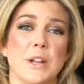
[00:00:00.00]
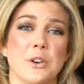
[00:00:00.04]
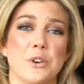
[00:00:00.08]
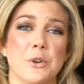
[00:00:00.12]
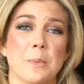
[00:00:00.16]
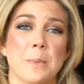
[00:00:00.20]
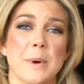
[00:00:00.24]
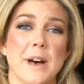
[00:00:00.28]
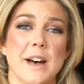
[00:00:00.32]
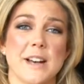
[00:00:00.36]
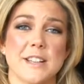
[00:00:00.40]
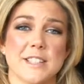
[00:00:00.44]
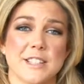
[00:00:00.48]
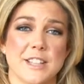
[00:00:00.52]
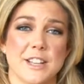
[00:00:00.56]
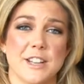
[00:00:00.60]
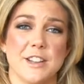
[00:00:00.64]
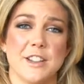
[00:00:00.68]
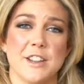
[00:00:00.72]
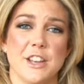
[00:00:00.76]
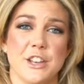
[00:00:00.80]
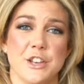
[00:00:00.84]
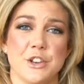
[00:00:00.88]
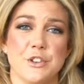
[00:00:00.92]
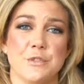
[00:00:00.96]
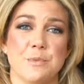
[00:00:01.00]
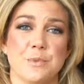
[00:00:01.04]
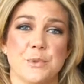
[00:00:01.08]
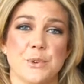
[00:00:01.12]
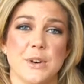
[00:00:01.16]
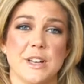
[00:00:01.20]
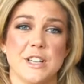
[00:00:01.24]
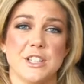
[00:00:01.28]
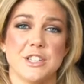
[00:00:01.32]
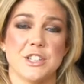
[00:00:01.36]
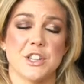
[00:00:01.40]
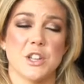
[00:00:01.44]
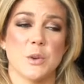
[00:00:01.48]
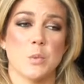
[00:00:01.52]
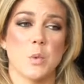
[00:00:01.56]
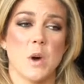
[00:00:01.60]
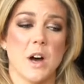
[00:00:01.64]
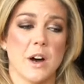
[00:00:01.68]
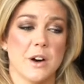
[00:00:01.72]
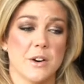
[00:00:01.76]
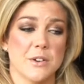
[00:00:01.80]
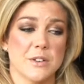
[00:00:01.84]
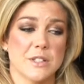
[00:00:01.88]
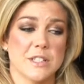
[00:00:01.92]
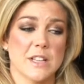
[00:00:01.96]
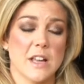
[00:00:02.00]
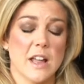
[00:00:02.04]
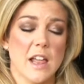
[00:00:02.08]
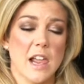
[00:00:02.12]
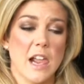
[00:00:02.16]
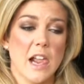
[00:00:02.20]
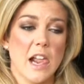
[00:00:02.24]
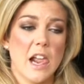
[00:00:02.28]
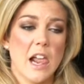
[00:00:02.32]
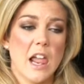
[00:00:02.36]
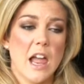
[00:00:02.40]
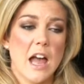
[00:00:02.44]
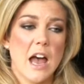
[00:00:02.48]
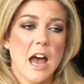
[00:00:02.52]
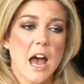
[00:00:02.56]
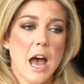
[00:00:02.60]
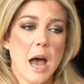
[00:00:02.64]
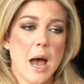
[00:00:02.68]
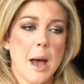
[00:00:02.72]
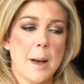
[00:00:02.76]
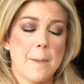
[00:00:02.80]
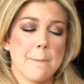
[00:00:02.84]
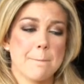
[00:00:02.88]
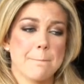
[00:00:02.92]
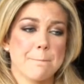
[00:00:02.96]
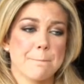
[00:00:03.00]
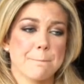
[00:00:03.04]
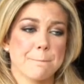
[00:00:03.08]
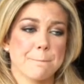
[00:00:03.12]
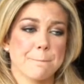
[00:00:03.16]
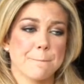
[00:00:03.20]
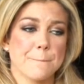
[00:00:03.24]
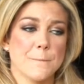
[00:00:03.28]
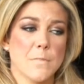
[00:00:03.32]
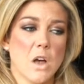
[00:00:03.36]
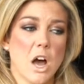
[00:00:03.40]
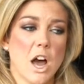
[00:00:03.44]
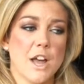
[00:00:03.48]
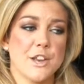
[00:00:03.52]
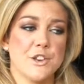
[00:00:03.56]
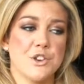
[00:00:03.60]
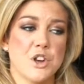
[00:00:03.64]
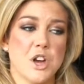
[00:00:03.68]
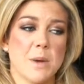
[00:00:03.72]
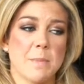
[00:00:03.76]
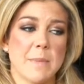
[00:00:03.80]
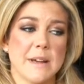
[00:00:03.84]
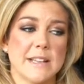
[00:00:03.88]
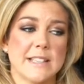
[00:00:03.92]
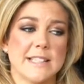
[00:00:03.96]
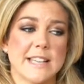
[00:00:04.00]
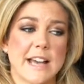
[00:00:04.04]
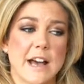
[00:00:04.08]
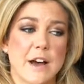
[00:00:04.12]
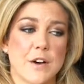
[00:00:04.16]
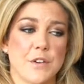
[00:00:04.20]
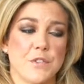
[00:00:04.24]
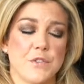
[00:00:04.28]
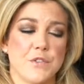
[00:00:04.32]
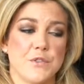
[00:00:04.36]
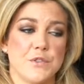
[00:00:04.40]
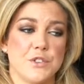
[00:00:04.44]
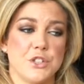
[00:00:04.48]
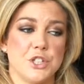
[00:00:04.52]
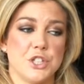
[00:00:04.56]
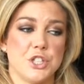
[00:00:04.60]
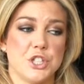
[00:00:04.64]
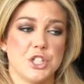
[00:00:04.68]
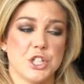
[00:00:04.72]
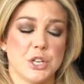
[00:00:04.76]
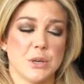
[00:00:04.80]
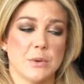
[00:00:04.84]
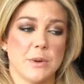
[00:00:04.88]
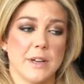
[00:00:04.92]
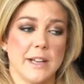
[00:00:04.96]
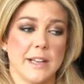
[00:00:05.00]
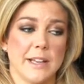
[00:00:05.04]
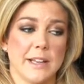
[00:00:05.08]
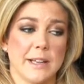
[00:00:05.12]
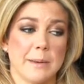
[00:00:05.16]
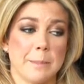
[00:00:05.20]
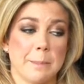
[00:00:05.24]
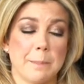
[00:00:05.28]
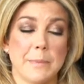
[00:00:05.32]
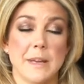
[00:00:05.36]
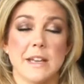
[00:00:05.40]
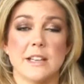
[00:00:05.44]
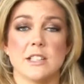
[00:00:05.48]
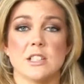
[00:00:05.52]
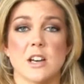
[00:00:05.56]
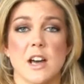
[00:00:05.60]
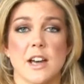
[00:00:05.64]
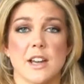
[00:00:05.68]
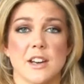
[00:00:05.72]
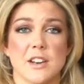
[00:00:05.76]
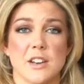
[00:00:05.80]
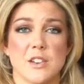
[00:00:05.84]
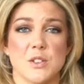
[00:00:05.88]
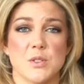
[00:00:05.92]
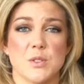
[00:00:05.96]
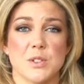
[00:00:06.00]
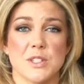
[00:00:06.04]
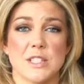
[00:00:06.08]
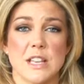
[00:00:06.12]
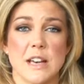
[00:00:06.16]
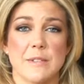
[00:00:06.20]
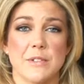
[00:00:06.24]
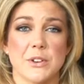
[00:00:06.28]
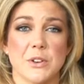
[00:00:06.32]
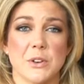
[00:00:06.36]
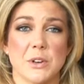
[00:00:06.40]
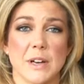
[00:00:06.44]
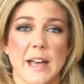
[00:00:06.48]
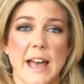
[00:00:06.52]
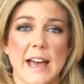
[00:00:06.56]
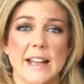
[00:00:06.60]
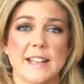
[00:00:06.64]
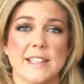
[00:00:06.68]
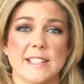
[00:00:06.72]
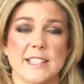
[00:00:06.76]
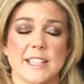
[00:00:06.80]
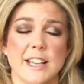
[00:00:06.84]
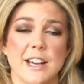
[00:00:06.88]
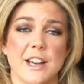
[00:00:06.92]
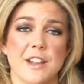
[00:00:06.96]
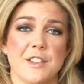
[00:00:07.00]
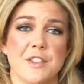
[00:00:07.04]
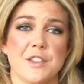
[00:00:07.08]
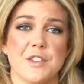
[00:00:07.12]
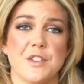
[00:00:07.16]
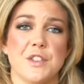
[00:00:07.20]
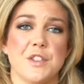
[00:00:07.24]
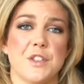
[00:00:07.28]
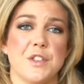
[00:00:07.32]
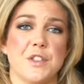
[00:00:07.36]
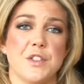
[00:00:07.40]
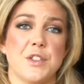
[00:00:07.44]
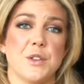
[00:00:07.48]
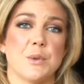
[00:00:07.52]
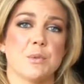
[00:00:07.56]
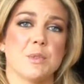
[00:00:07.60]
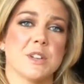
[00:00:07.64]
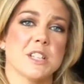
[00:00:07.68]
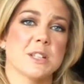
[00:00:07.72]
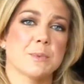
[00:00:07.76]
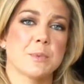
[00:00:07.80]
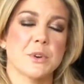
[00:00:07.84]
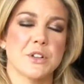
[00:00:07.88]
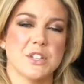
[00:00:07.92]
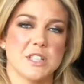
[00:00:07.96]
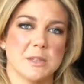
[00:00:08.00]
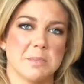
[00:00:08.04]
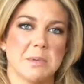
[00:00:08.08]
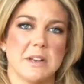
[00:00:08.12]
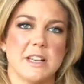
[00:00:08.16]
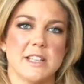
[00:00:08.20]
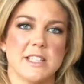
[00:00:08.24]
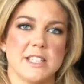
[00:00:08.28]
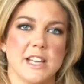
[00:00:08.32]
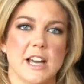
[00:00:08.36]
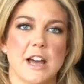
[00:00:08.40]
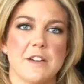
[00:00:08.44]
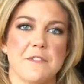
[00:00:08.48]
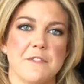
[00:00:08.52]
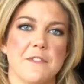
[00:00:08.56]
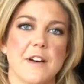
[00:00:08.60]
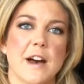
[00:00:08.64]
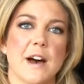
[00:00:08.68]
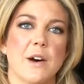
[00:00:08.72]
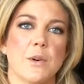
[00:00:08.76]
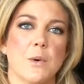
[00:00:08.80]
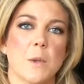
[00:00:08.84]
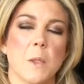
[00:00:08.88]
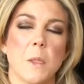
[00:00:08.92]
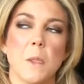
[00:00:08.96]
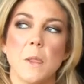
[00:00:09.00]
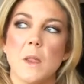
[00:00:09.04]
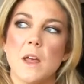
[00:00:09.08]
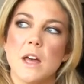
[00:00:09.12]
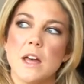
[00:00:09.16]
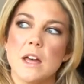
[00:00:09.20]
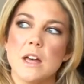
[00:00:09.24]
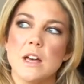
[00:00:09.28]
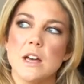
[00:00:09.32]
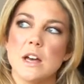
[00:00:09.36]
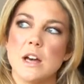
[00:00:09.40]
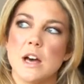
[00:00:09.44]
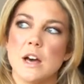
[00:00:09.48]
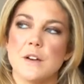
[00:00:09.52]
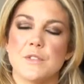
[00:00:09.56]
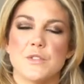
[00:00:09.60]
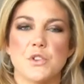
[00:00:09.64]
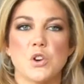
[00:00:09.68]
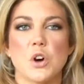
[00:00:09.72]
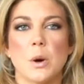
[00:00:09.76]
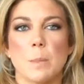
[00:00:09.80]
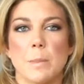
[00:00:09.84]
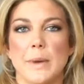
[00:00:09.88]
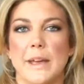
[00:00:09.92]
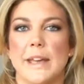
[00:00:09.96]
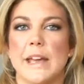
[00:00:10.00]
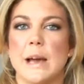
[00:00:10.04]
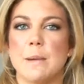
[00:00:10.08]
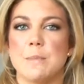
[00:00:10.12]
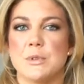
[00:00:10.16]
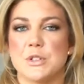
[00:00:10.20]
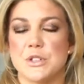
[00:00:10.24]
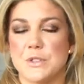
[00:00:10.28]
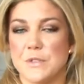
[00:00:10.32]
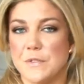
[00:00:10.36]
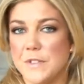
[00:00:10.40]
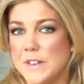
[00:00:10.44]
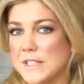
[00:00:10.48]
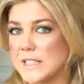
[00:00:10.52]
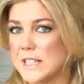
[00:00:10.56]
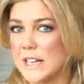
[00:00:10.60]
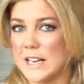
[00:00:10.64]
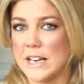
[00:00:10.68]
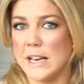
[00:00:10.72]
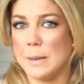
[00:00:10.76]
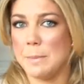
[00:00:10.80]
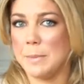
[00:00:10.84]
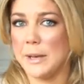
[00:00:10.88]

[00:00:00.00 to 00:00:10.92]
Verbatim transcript: little person that you've brought into the world. Um, I know myself during being diagnosed with cervical cancer, the responsibility I felt of not being able to physically